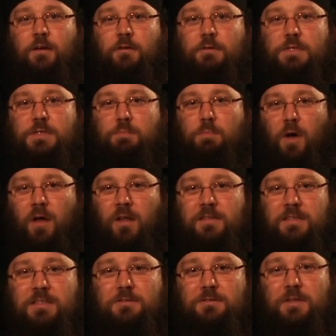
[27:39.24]

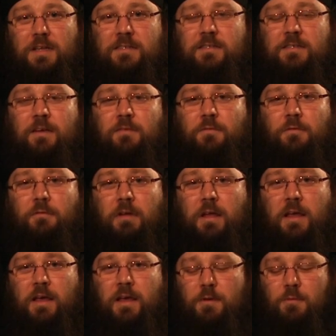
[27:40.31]
responding to that suffering